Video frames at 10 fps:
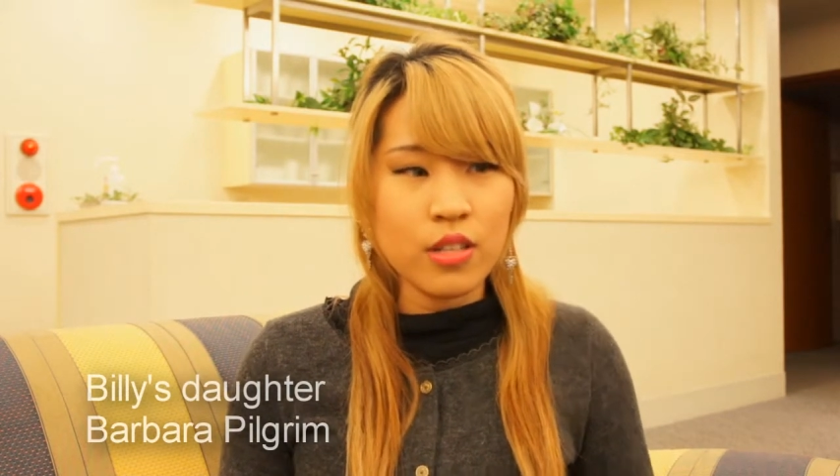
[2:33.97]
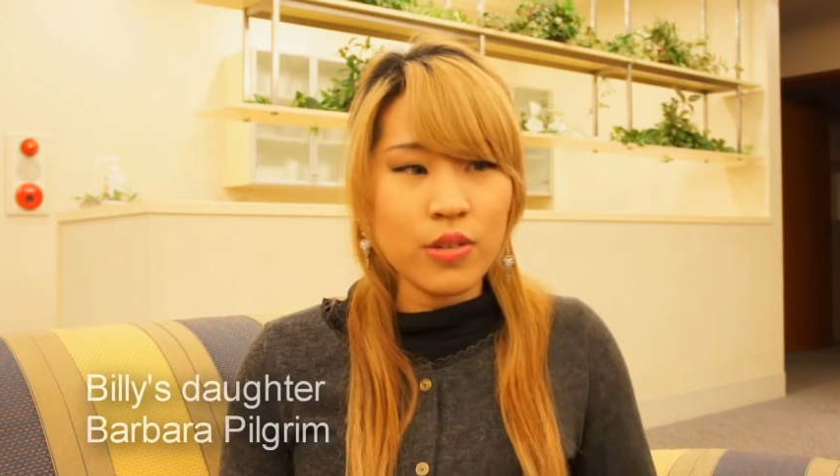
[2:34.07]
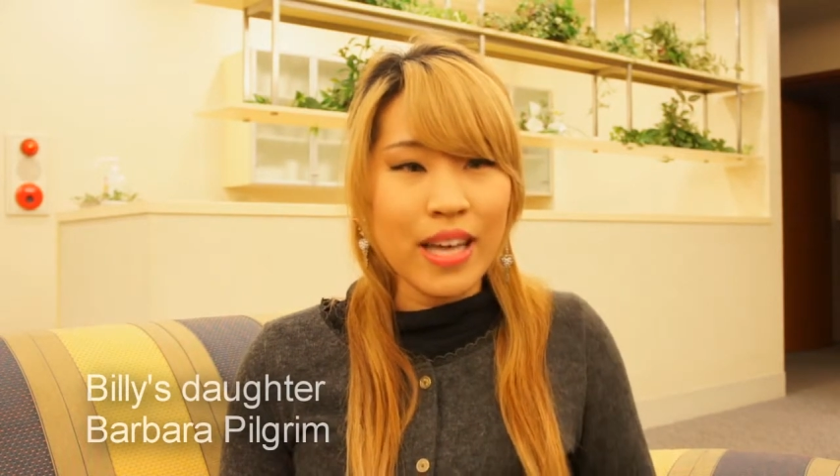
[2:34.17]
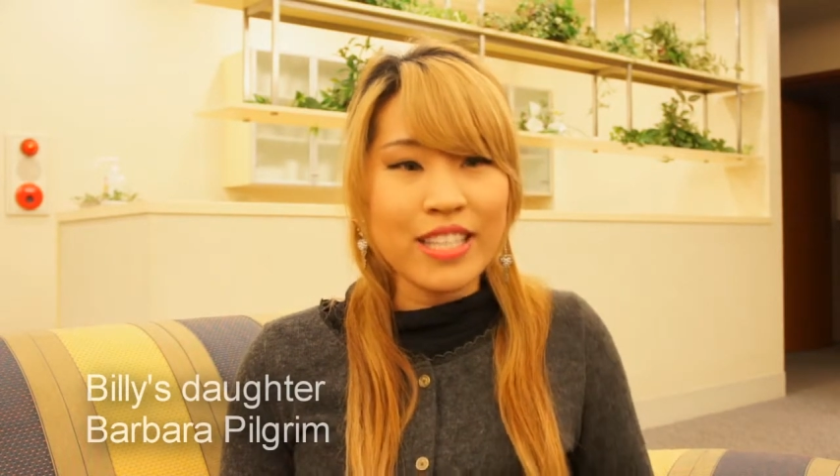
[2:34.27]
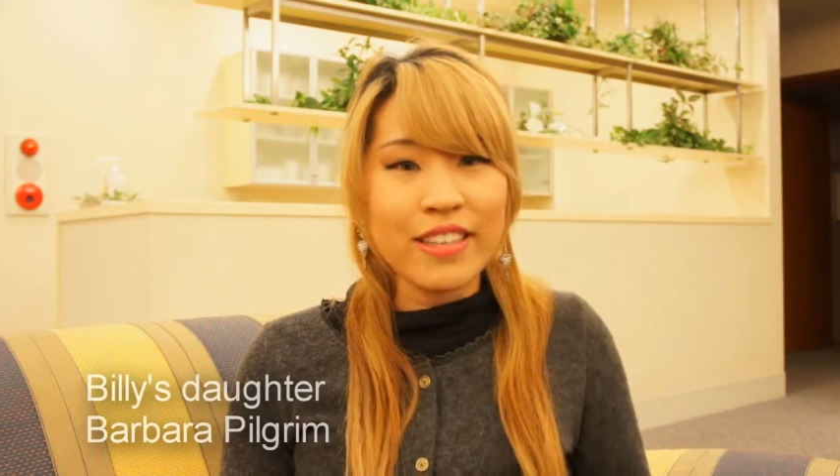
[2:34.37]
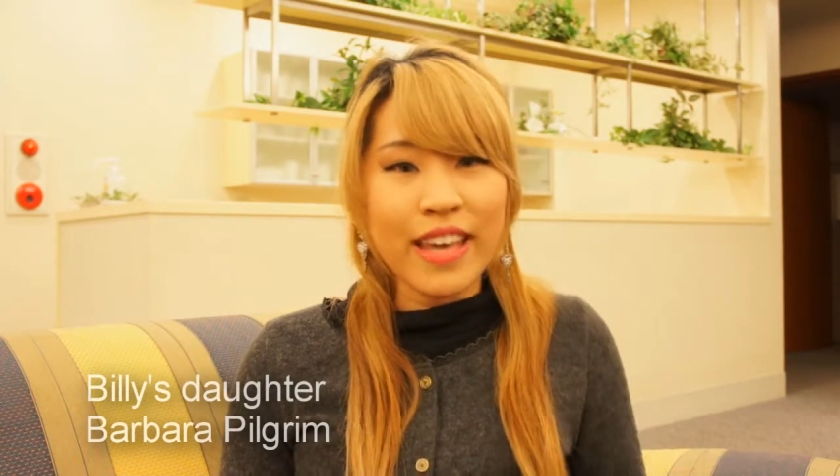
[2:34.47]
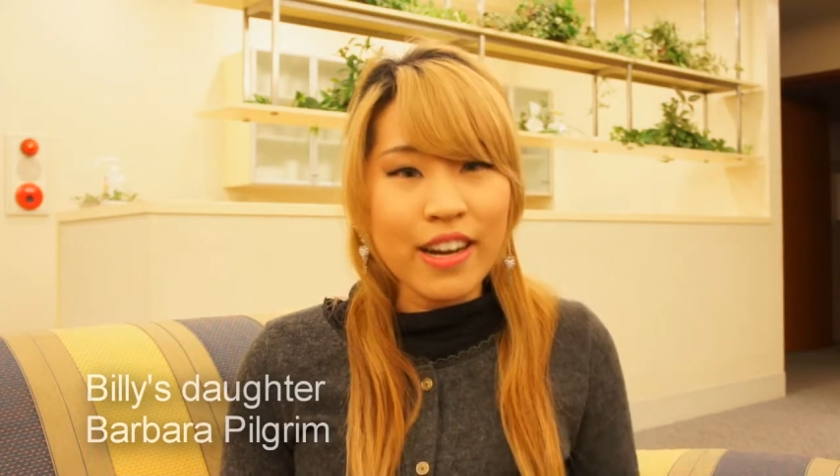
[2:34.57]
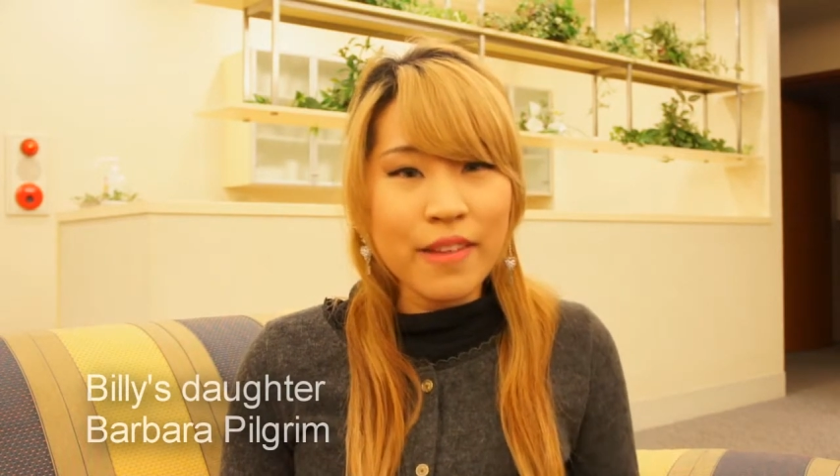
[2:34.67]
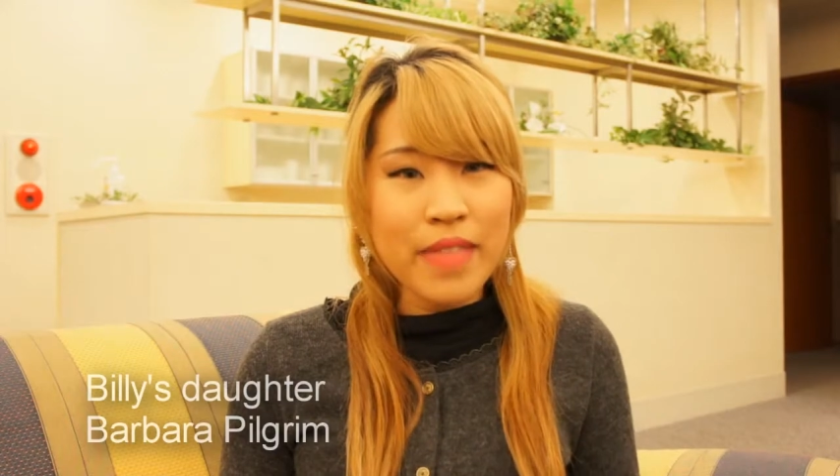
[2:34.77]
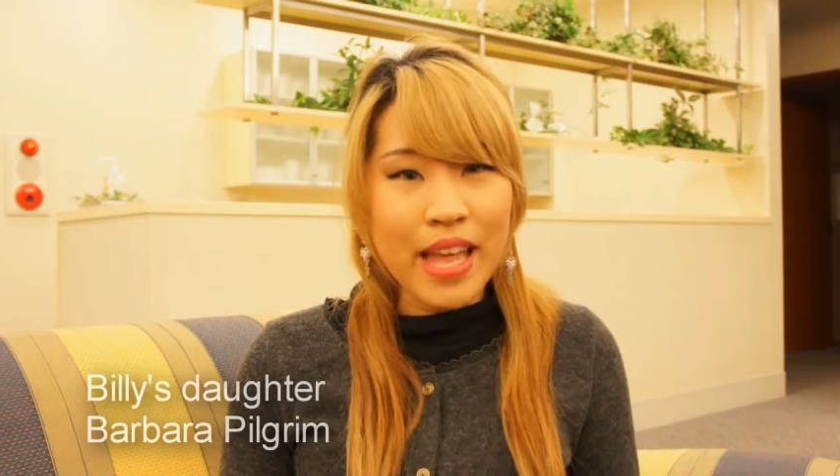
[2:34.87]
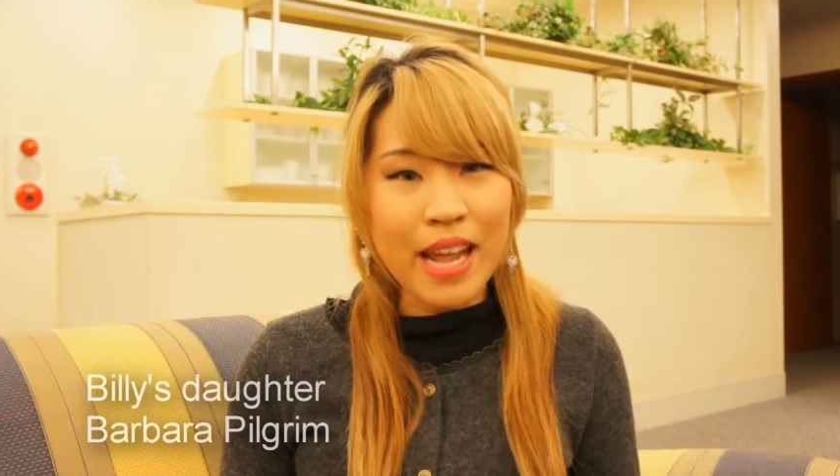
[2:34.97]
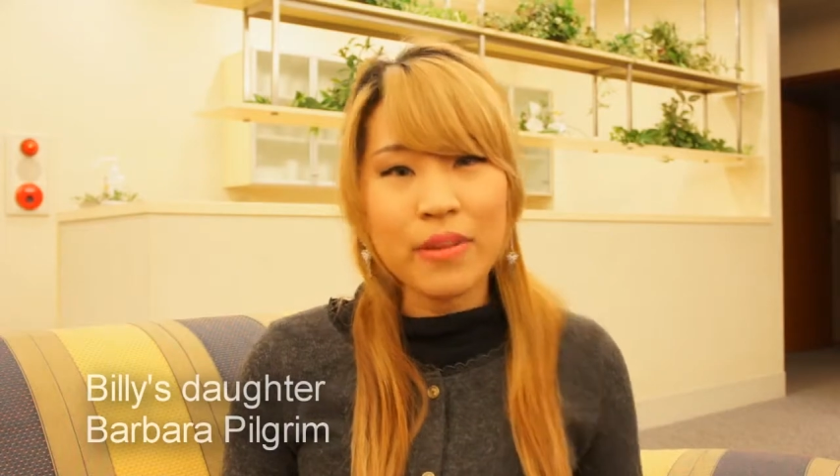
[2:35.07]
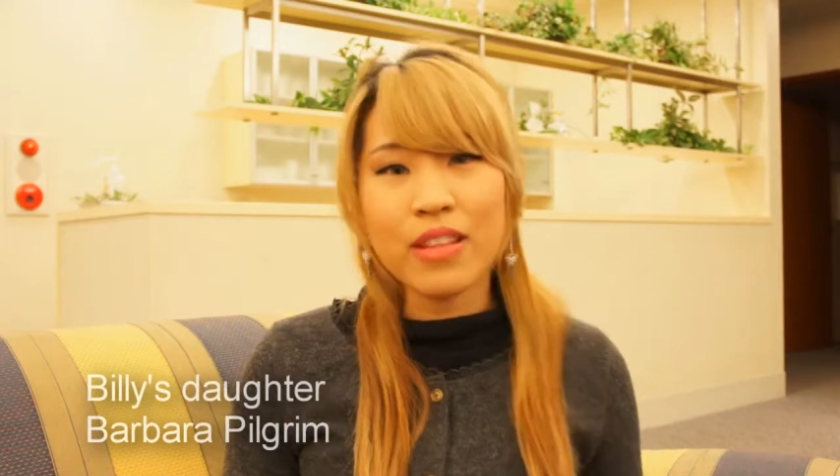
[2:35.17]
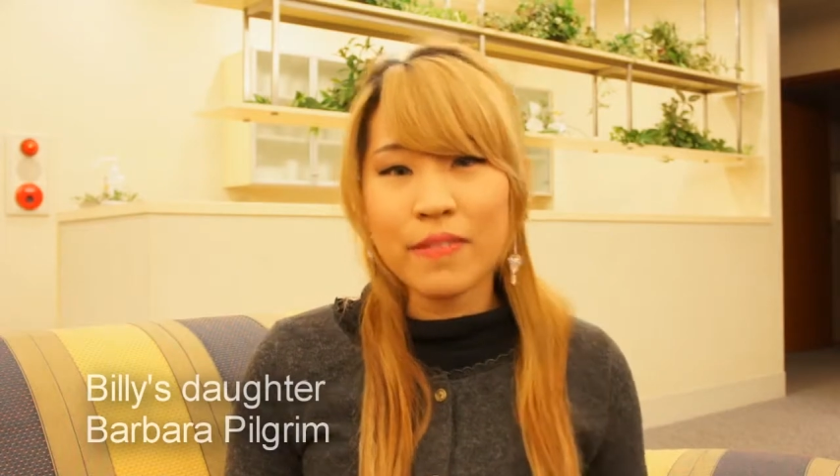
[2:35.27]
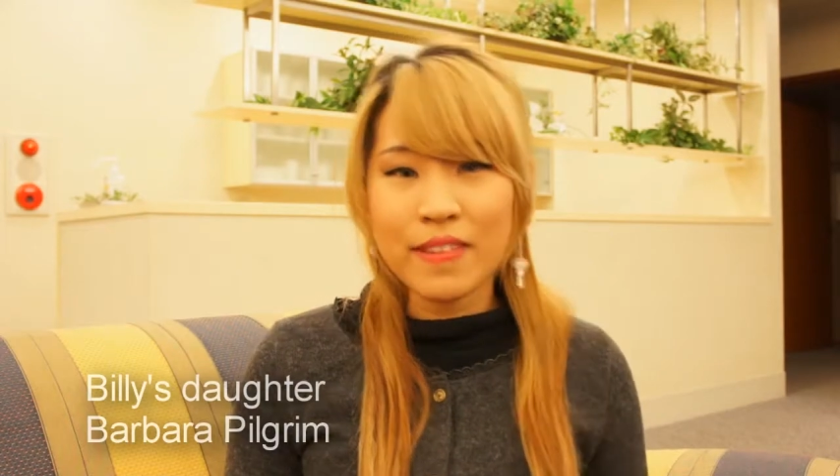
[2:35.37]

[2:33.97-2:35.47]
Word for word: so I took care of that. I'm only